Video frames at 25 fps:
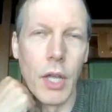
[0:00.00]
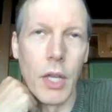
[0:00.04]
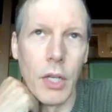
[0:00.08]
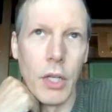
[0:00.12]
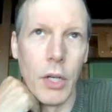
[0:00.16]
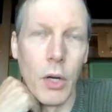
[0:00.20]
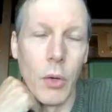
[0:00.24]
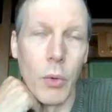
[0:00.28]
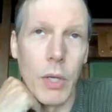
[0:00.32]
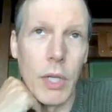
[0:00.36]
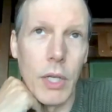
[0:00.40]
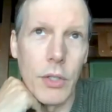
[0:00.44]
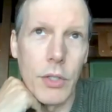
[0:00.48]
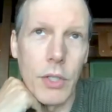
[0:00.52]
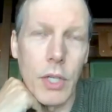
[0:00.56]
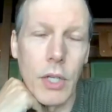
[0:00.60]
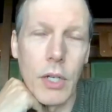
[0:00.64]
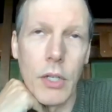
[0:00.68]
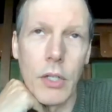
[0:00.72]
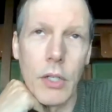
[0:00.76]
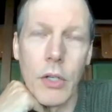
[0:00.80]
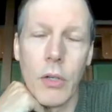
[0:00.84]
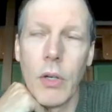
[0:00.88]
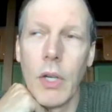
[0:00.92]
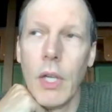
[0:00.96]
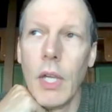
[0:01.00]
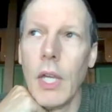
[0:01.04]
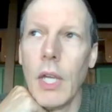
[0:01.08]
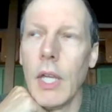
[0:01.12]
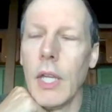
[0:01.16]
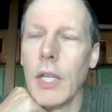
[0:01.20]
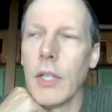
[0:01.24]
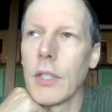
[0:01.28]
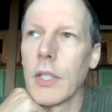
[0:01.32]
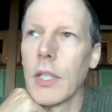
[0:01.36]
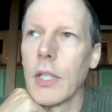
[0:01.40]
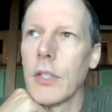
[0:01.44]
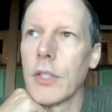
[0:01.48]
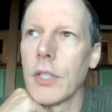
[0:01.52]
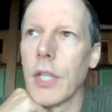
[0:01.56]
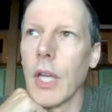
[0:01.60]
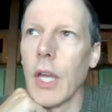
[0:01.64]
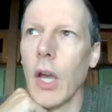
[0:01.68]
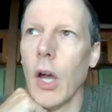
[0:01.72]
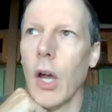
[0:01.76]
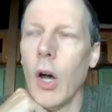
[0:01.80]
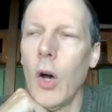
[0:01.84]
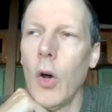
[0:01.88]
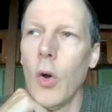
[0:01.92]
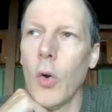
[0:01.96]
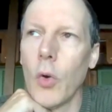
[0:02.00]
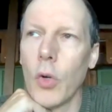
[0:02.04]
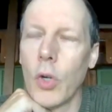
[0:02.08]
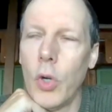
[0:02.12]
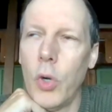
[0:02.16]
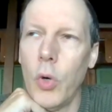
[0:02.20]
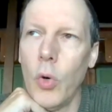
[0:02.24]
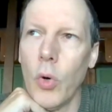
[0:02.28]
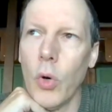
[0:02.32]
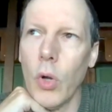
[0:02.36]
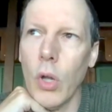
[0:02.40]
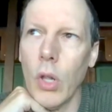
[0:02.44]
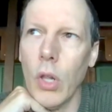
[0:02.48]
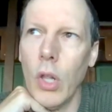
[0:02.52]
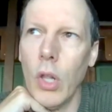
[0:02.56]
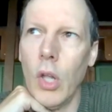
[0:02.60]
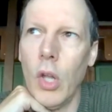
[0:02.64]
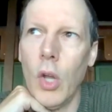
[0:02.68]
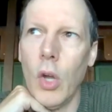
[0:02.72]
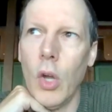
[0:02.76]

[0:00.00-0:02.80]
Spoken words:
You know what he's going to do? He's going to say, oh, cool.